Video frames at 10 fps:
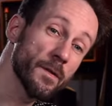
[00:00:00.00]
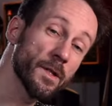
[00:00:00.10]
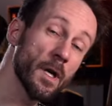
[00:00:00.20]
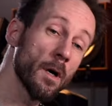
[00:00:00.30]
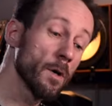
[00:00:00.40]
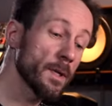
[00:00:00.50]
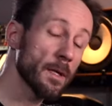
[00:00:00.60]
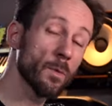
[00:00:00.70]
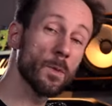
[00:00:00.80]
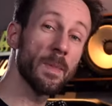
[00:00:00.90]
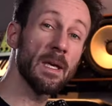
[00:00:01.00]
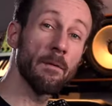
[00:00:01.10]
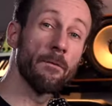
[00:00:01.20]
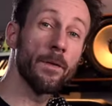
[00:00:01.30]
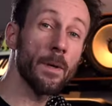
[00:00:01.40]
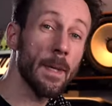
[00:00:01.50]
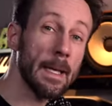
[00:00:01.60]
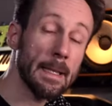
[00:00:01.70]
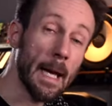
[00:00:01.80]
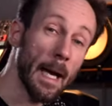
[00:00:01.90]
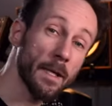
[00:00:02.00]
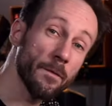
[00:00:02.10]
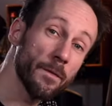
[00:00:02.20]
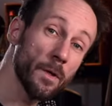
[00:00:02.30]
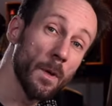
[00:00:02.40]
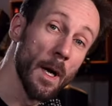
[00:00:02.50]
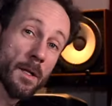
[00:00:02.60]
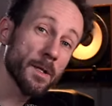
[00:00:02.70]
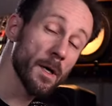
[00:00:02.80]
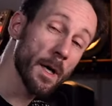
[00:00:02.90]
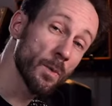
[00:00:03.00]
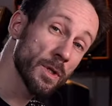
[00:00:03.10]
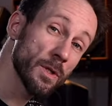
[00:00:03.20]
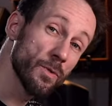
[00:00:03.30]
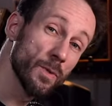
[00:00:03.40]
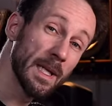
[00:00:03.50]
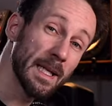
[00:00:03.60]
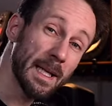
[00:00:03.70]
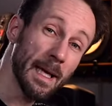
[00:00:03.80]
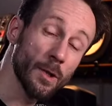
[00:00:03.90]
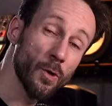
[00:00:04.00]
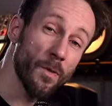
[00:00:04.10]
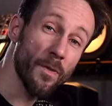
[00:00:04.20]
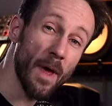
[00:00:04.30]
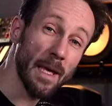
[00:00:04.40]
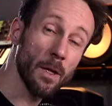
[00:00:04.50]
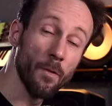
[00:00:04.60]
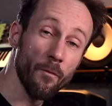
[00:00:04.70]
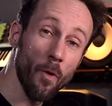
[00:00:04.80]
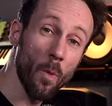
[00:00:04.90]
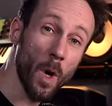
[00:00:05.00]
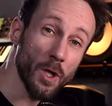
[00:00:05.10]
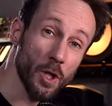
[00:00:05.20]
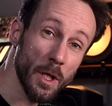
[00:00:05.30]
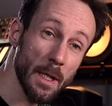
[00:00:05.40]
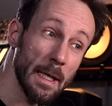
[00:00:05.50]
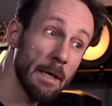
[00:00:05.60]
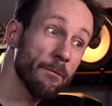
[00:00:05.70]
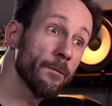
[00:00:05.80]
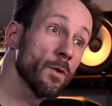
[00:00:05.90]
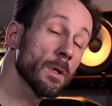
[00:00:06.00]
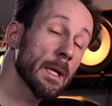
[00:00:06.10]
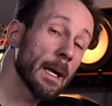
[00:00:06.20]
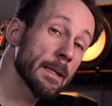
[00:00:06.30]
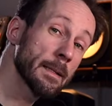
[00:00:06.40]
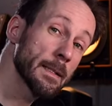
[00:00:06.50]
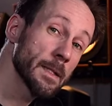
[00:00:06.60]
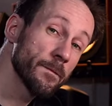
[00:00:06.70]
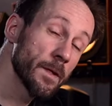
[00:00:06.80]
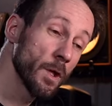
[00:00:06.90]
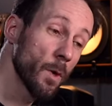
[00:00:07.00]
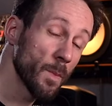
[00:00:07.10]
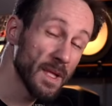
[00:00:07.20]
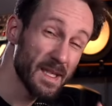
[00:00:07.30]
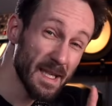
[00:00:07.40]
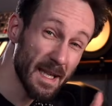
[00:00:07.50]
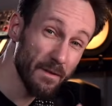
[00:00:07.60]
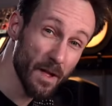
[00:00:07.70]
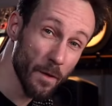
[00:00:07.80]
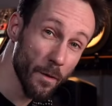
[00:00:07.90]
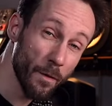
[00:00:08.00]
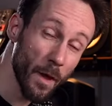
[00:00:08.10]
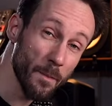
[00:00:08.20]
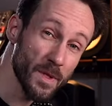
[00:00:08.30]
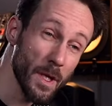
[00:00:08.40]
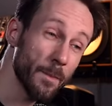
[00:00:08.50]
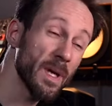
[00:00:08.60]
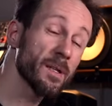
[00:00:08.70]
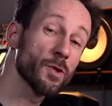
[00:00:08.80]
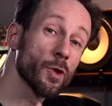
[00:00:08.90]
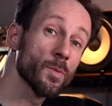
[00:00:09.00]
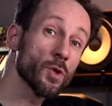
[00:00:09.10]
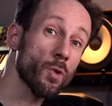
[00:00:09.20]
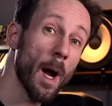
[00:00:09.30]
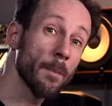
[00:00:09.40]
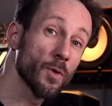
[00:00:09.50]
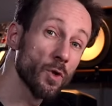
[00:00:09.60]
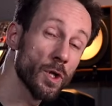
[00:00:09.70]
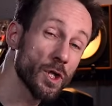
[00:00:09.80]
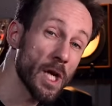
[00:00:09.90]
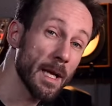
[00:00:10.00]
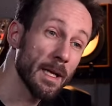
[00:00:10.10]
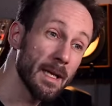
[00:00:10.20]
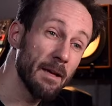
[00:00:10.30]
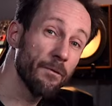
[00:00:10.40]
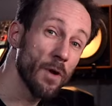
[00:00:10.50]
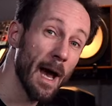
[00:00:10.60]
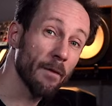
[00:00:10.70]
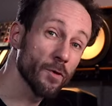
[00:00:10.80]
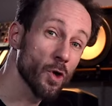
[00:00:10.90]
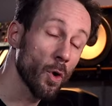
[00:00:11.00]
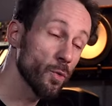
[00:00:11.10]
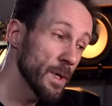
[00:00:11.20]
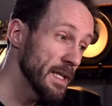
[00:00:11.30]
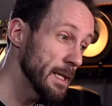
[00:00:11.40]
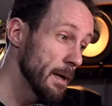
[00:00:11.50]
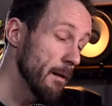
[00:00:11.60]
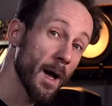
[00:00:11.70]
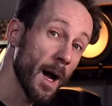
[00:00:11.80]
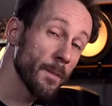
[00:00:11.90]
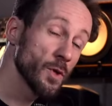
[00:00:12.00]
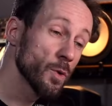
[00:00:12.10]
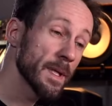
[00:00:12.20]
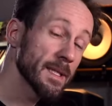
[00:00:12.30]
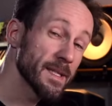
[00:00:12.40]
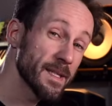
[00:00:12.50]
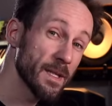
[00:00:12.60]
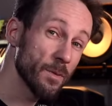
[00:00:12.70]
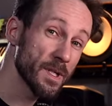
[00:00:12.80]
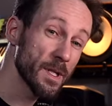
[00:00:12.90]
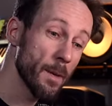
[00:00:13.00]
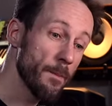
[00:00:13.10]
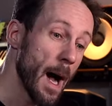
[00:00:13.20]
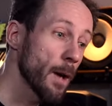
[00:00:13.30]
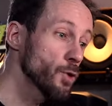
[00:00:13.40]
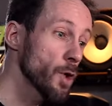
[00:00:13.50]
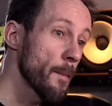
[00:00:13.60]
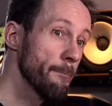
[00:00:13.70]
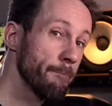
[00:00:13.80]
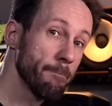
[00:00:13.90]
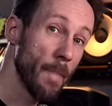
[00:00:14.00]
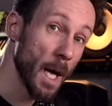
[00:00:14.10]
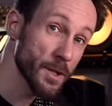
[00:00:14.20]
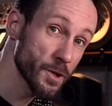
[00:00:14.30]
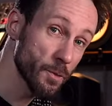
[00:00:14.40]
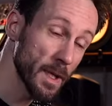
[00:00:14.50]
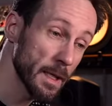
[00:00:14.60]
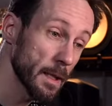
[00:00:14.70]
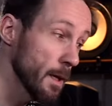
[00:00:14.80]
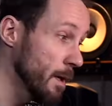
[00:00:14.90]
So that would be very kind of you. So I would really like to thank you for watching. If you like this video, please give it a thumbs up and subscribe to the channel if you haven't already. I'm doing a series about mastering.